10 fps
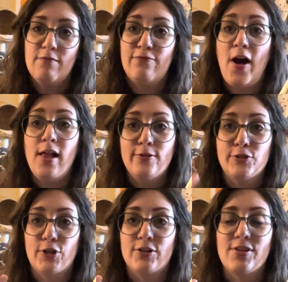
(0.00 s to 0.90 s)

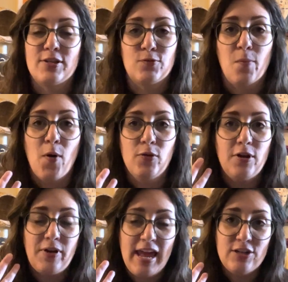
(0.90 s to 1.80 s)
follows her to this remote
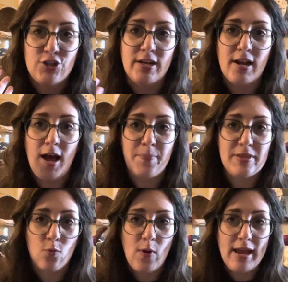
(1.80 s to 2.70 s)
location up
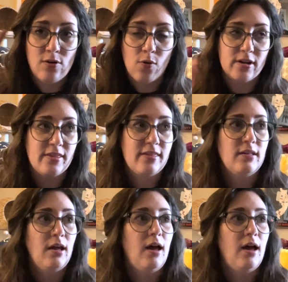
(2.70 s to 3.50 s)
in the way north